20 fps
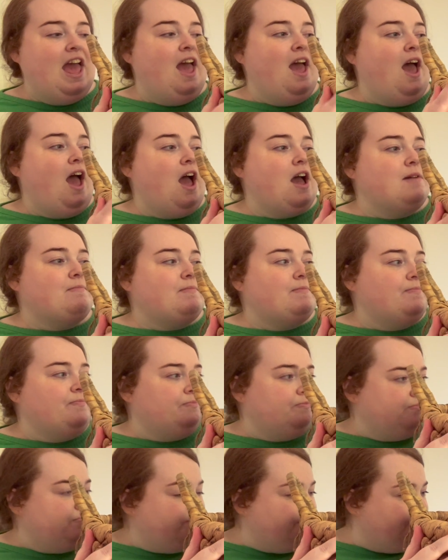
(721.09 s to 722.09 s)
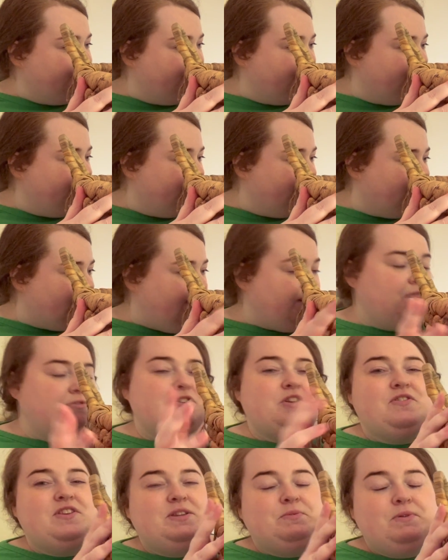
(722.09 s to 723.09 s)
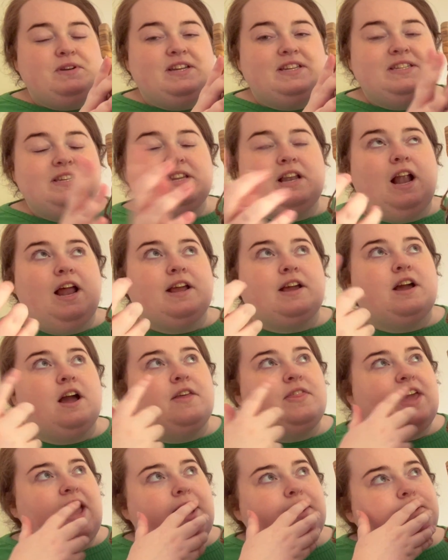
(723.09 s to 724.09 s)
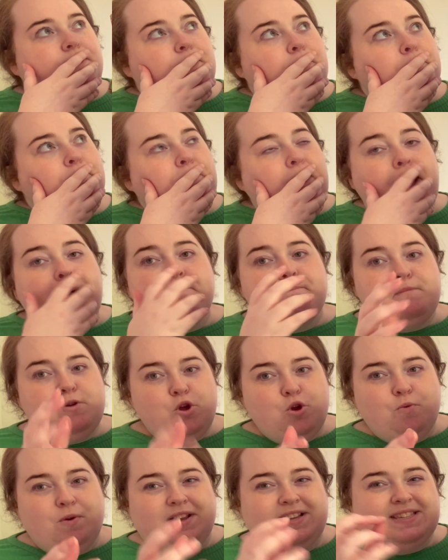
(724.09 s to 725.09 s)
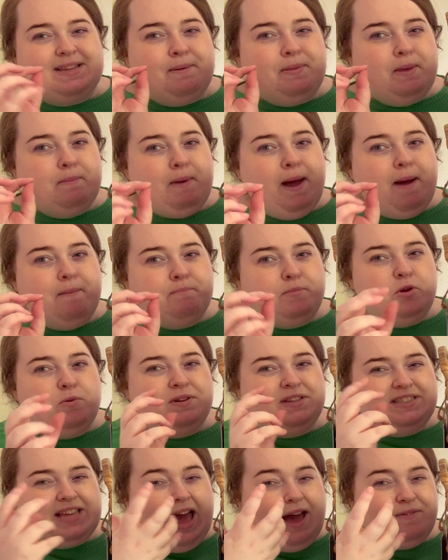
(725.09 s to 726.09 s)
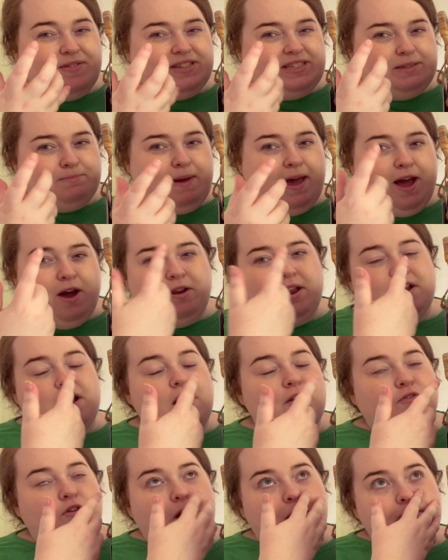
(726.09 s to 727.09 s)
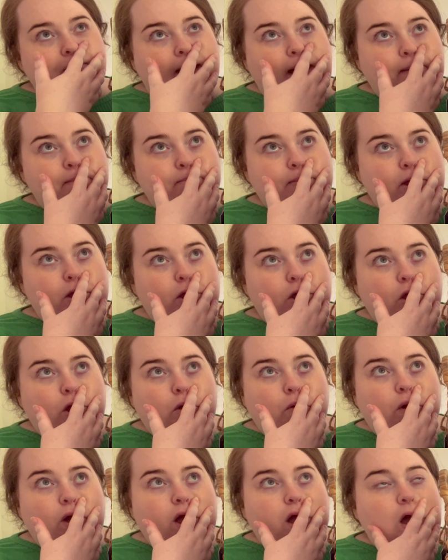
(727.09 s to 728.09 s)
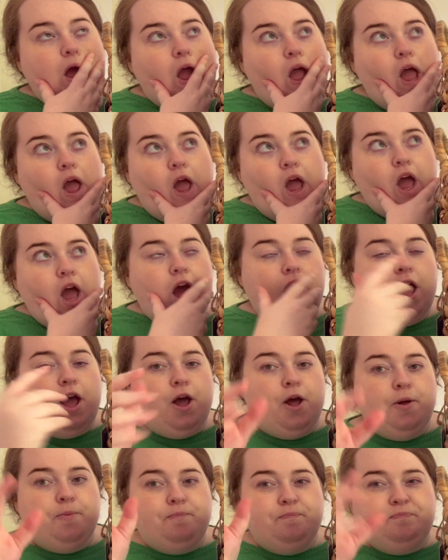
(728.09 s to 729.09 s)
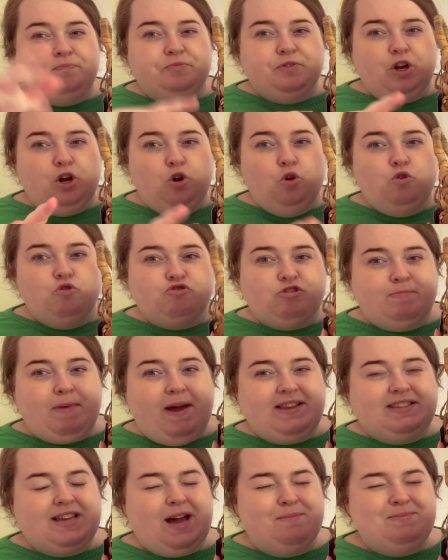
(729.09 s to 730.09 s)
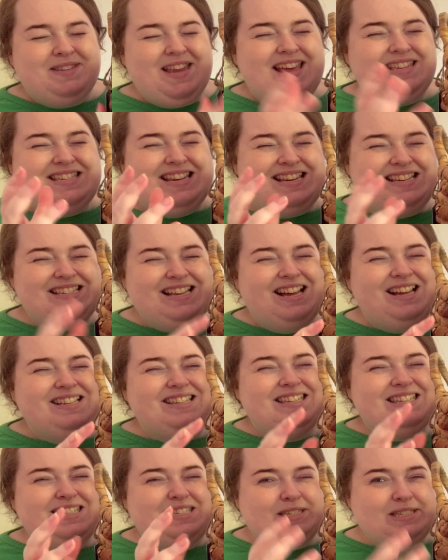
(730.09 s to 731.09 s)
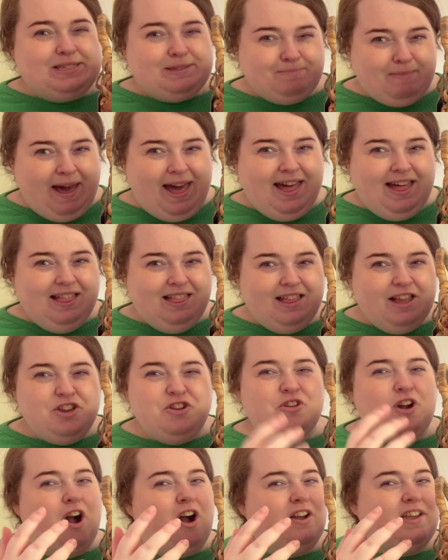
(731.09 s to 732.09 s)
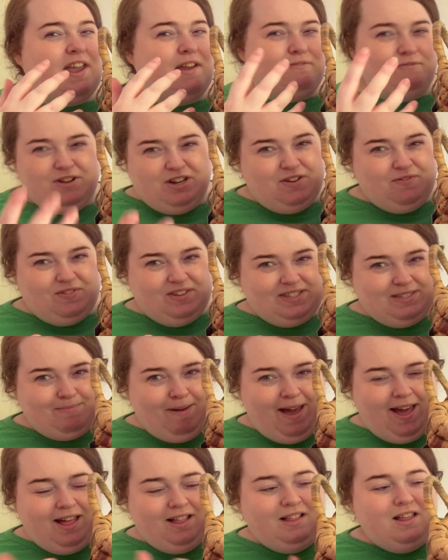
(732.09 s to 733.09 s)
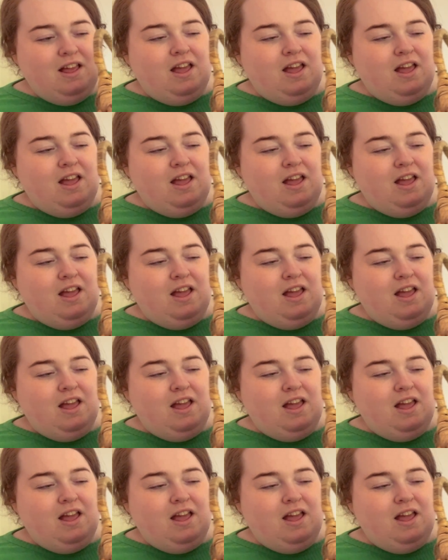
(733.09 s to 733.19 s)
And also this one doesn't, like, they have the bamboo ones, and the bamboo ones have a smell. Like, I've got a bamboo laundry basket upstairs and it does smell and you can't get rid of the smell.